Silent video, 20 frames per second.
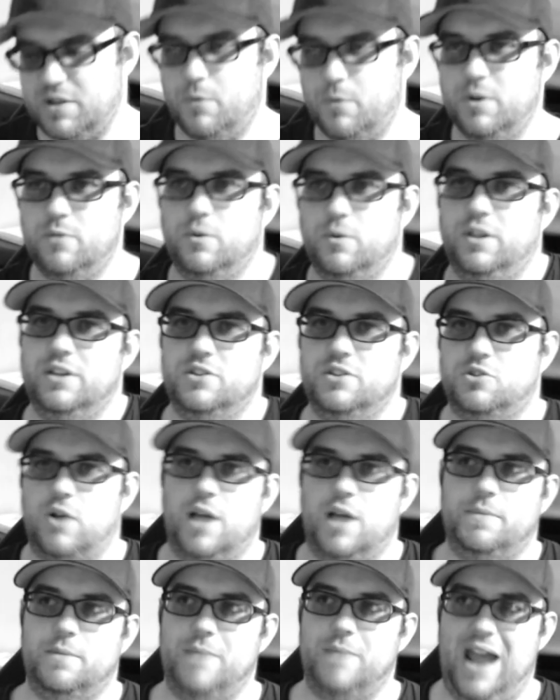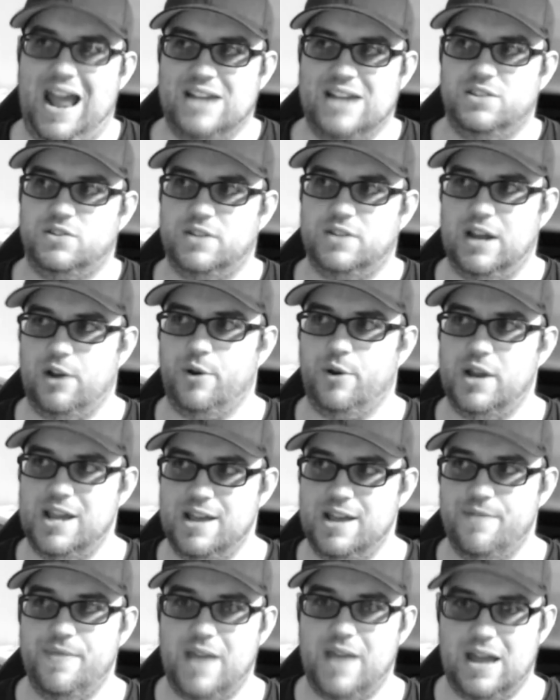wouldn't really describe them as scary
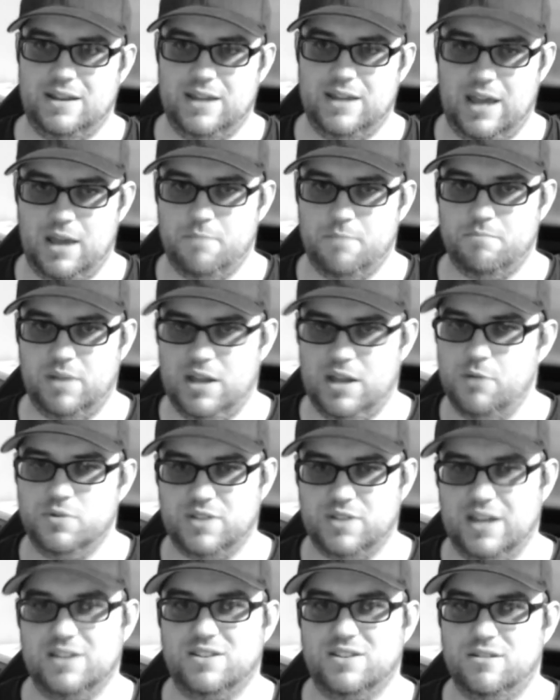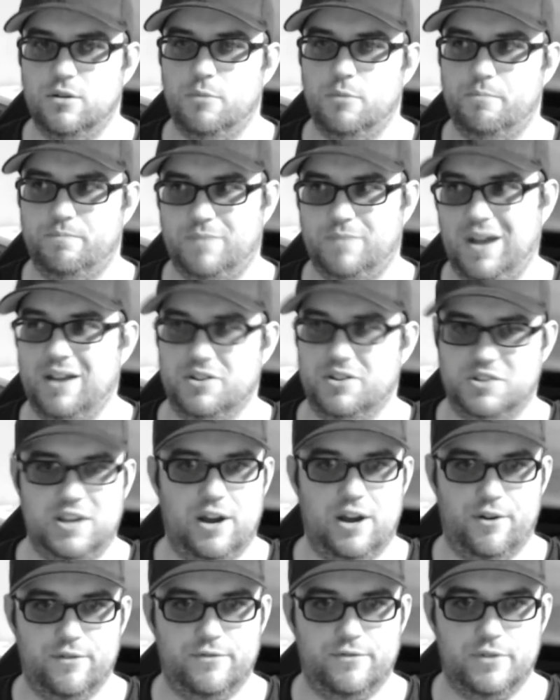in that game, but he was like still kind of
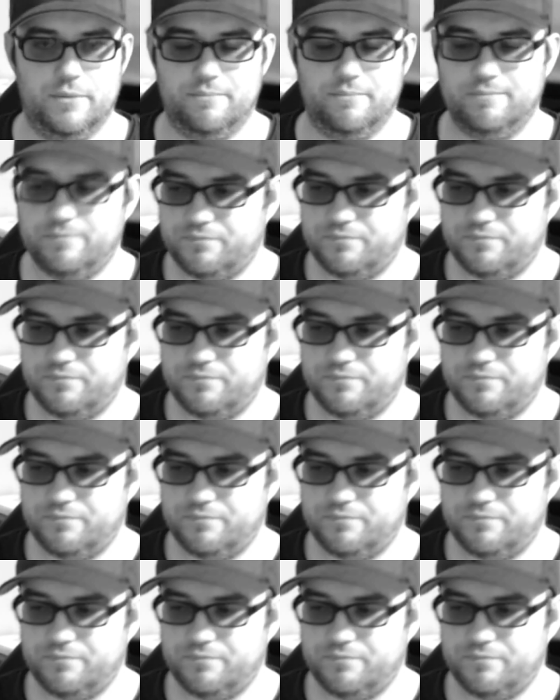scared of them.